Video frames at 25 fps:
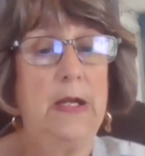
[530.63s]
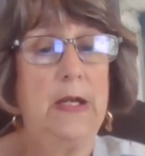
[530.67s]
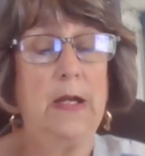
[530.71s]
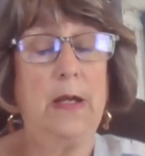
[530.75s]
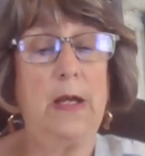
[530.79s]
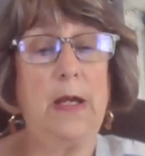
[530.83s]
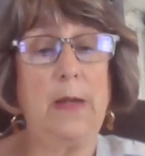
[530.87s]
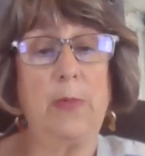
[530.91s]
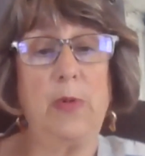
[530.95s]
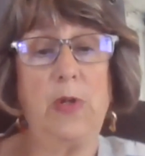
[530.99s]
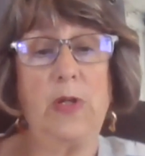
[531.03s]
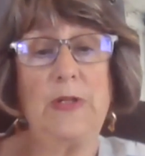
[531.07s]

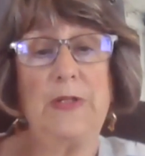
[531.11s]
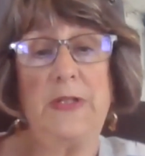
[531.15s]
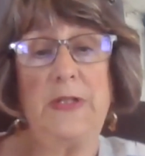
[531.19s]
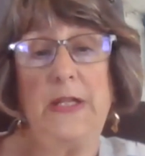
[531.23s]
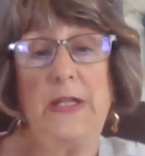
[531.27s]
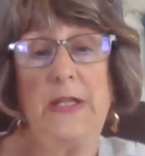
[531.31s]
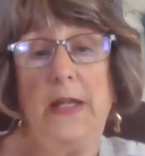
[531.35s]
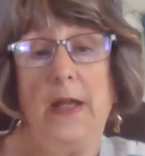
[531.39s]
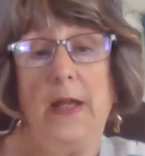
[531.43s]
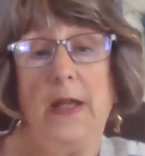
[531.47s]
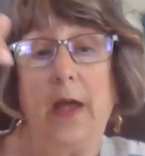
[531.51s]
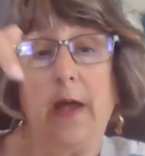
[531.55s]
I'm going to
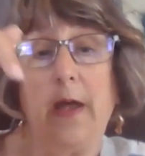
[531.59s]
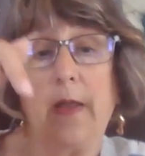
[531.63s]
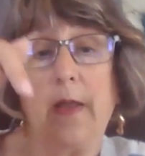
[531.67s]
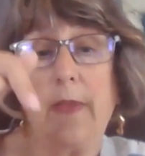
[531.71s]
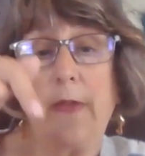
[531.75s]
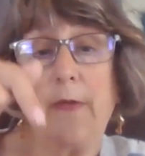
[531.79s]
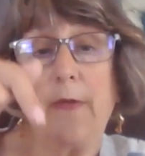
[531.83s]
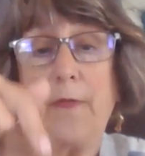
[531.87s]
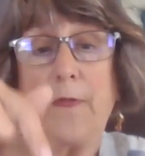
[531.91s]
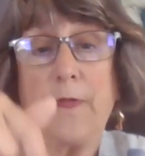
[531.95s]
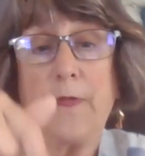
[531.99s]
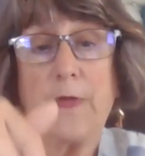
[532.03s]
see
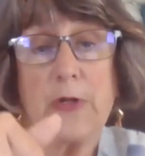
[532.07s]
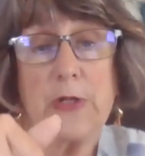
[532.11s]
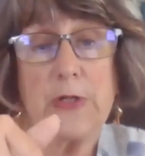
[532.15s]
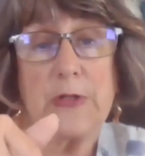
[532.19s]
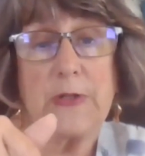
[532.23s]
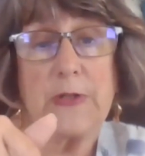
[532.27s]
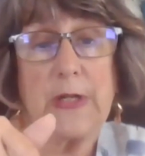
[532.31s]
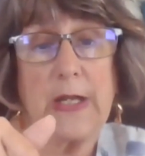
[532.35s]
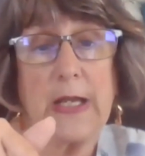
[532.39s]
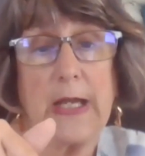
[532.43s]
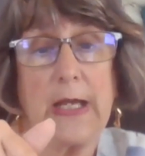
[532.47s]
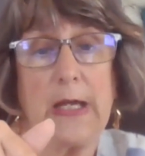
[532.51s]
the
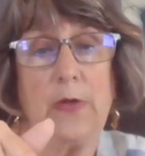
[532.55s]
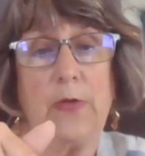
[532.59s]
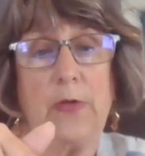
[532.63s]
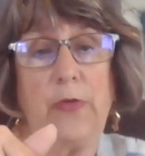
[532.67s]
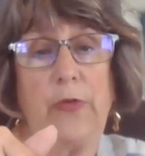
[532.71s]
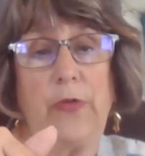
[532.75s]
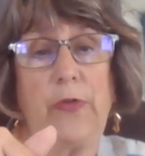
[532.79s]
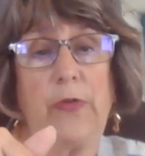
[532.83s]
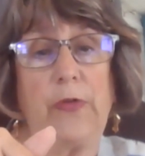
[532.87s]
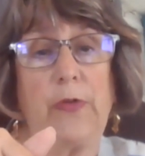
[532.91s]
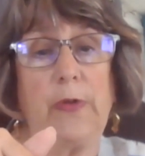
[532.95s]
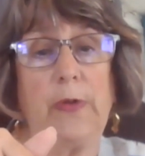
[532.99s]
first
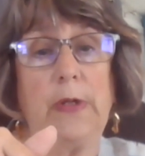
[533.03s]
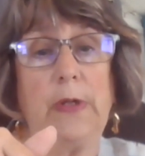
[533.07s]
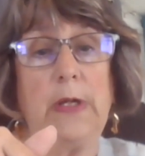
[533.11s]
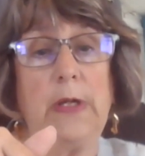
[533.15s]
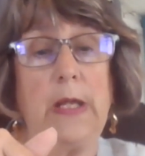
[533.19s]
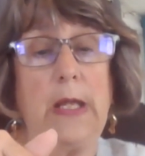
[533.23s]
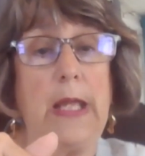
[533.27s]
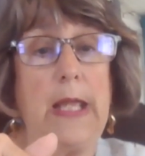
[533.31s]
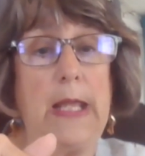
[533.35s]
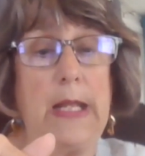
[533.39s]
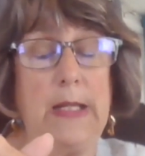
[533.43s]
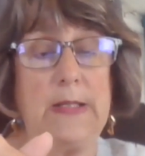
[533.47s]
house
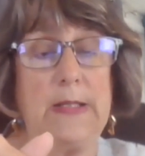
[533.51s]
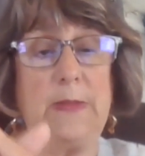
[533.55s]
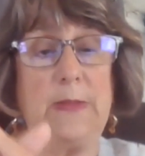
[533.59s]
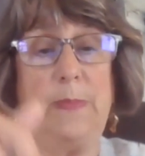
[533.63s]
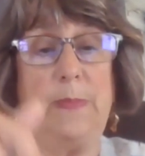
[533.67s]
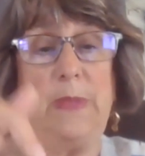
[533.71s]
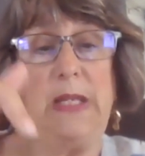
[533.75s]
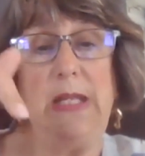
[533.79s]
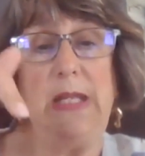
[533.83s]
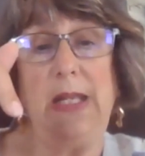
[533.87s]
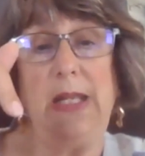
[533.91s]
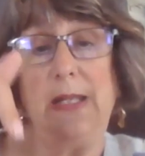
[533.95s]
and its
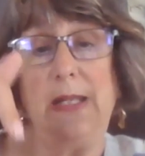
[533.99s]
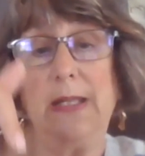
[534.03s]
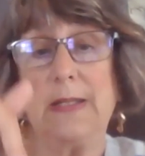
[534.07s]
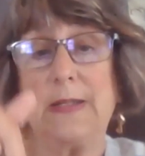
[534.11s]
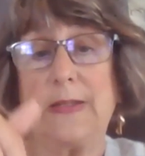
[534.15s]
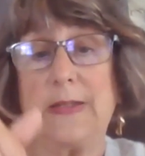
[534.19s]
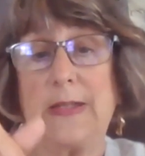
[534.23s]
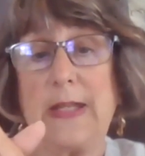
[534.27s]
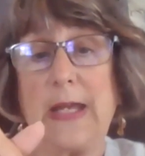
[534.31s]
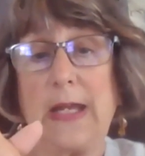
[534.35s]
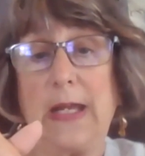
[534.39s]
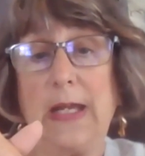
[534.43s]
meaning, the
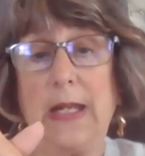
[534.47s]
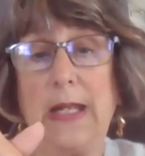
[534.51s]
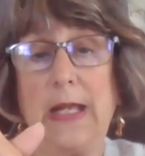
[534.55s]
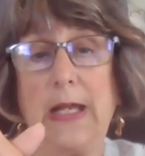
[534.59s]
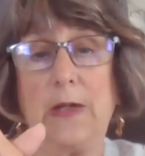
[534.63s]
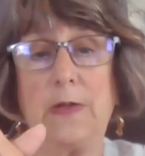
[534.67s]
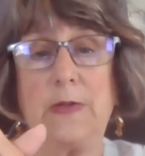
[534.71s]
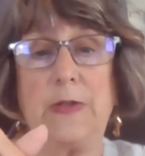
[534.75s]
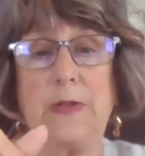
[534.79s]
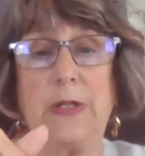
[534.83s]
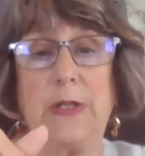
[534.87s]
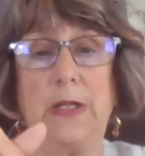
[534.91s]
second
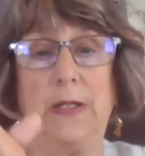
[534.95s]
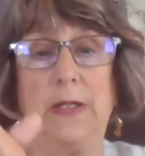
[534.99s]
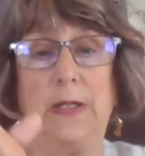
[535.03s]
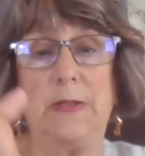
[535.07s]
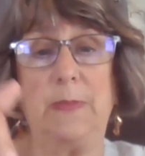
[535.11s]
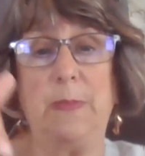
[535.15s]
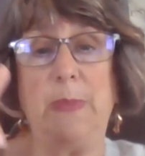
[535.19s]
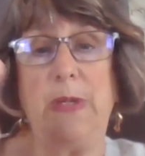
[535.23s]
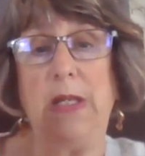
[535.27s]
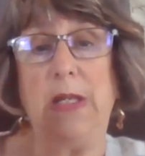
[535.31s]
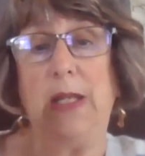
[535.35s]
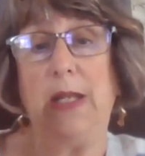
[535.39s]
house and its
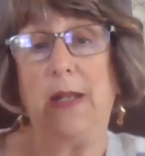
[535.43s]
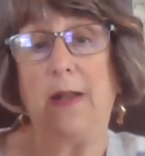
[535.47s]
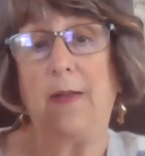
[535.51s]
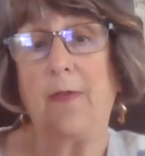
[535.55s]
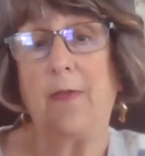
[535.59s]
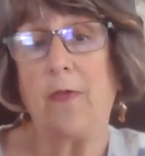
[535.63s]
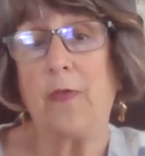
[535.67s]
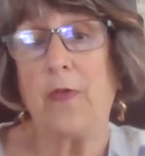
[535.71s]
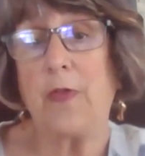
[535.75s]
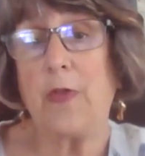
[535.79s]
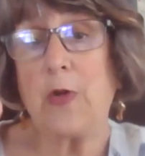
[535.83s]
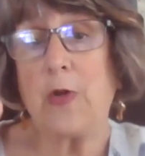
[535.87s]
meaning,
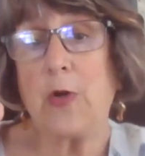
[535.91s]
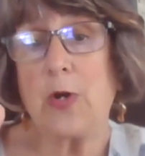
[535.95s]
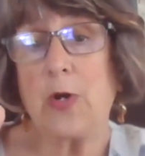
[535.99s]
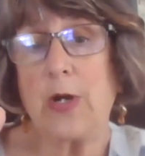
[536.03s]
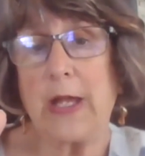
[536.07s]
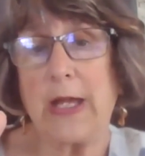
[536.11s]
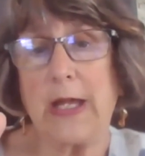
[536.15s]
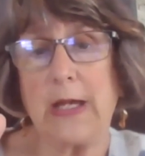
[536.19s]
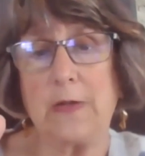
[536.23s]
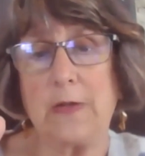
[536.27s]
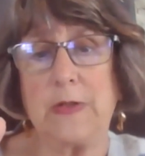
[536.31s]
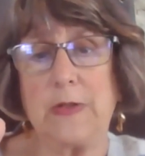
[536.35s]
third
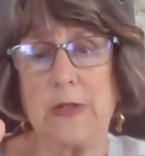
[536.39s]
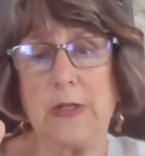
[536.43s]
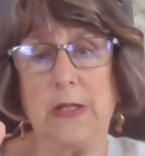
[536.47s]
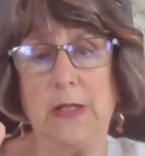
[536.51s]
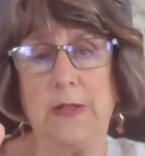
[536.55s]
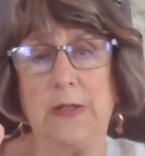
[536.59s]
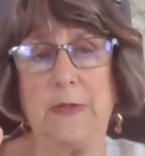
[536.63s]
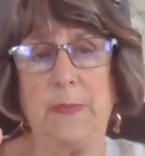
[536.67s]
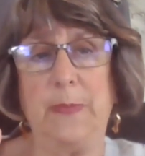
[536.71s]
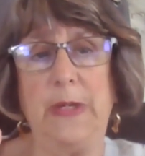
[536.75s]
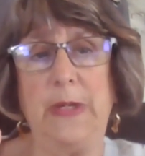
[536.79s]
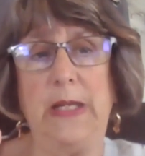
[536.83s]
house and
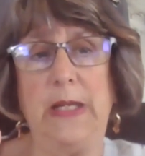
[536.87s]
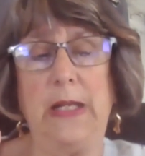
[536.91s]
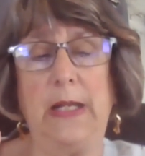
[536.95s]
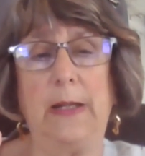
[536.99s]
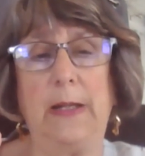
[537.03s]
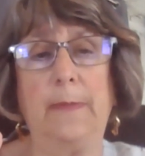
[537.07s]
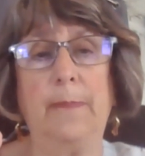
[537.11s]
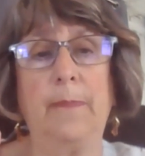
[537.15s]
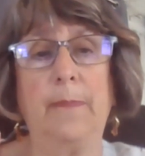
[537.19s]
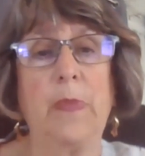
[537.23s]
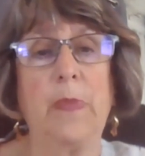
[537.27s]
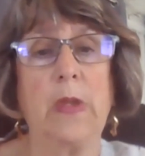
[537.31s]
its
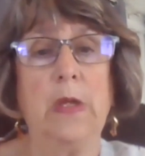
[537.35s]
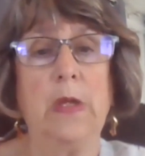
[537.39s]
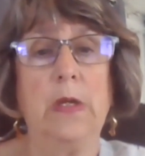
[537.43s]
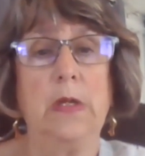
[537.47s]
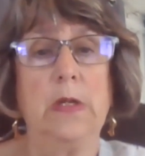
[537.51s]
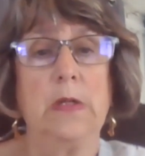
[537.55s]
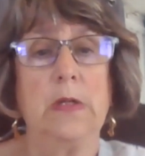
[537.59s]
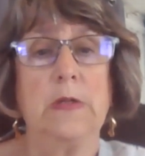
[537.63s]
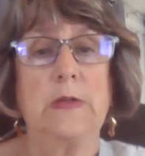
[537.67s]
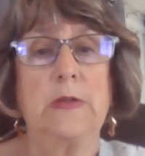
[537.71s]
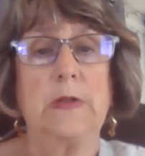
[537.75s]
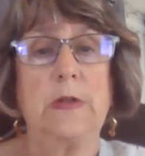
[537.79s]
meaning.
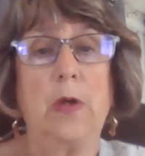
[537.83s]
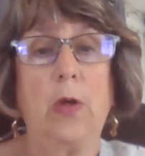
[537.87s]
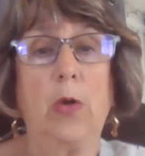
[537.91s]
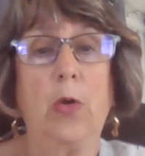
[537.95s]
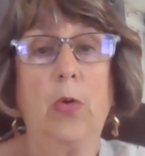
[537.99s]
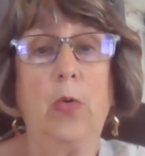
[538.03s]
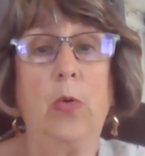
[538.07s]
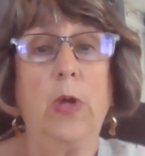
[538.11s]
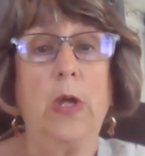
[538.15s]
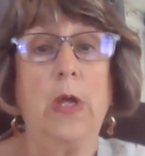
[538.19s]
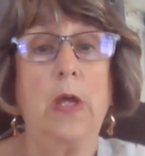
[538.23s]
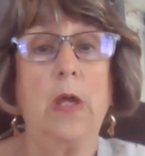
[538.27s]

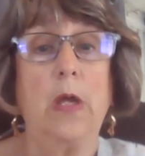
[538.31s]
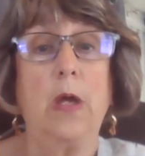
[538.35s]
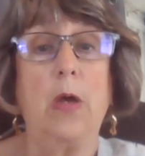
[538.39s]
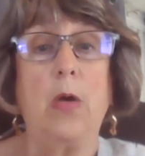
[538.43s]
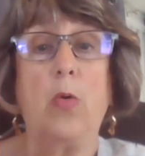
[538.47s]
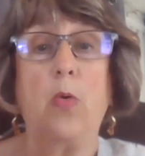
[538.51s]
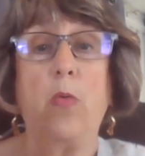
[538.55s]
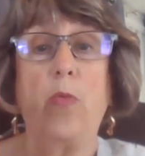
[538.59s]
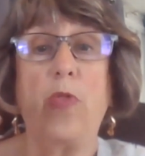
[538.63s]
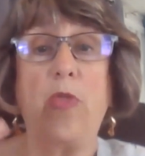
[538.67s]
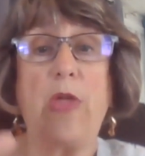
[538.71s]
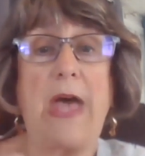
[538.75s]
So
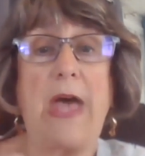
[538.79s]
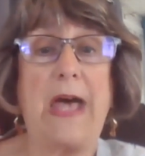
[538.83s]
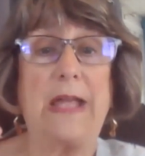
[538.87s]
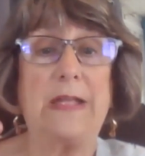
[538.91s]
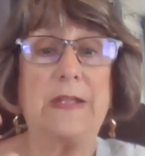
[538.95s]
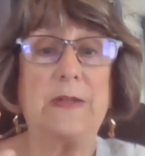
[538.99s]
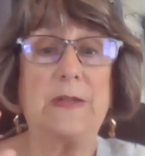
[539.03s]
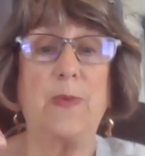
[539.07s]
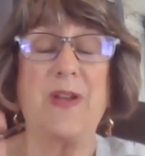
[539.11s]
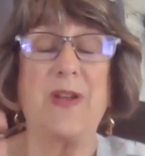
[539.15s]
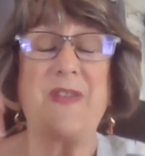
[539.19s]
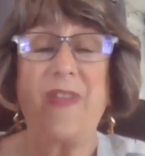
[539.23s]

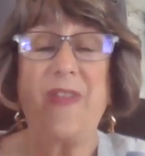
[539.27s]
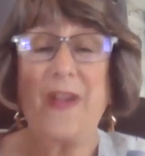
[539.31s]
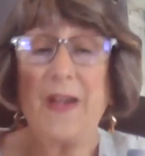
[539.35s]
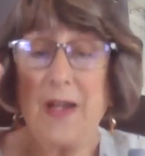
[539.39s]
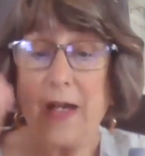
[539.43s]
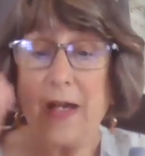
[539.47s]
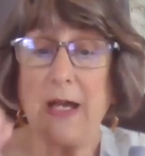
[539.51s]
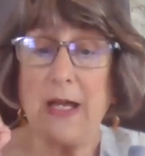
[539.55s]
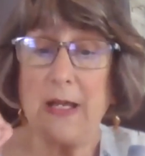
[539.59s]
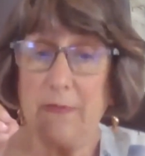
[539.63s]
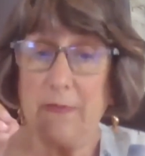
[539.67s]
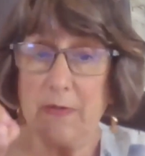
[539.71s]
that's where the
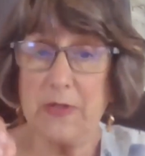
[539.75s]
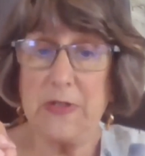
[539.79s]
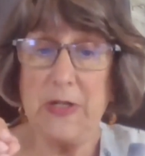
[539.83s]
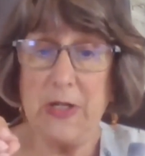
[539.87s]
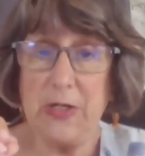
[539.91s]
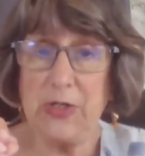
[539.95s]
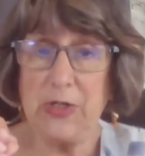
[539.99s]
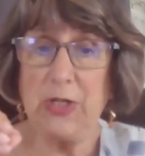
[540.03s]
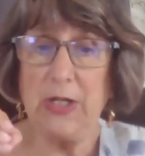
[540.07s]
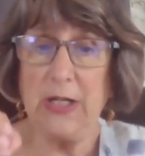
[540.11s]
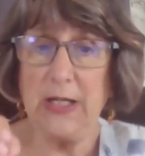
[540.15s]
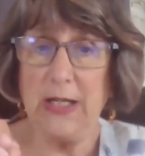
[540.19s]

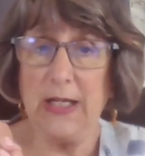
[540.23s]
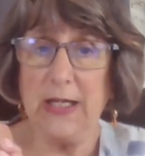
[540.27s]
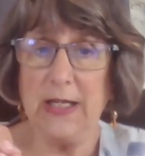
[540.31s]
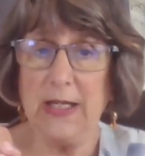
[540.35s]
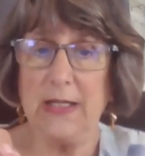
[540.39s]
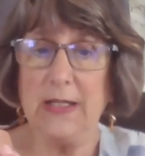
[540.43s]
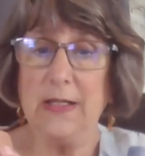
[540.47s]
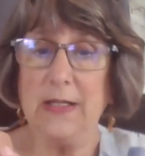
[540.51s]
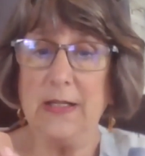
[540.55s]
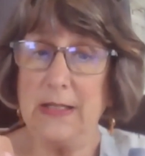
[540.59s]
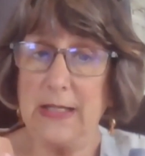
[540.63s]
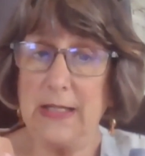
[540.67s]
conversation
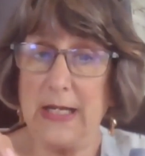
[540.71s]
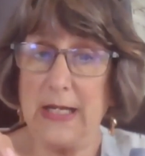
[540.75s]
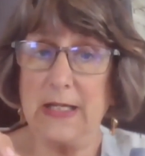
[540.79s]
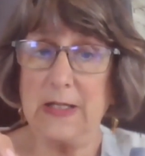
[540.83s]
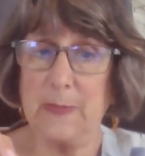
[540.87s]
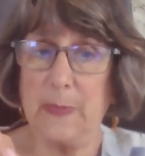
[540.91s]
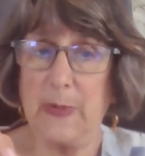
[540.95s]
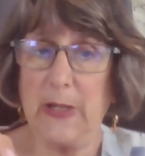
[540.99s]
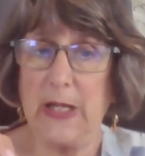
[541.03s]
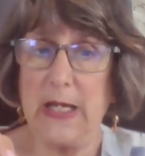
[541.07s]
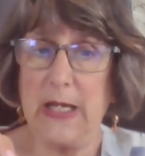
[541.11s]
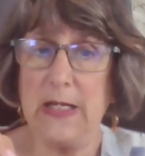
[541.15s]
again takes
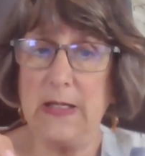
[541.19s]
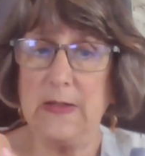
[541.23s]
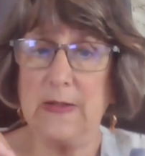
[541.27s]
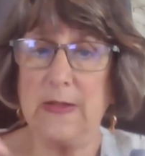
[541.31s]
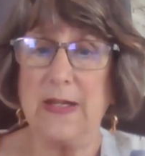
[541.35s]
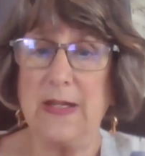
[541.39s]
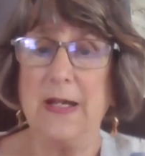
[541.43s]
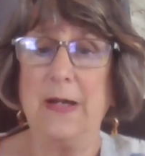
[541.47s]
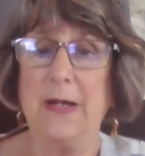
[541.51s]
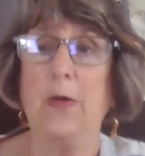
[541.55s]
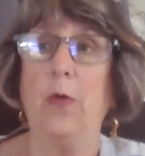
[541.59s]
place.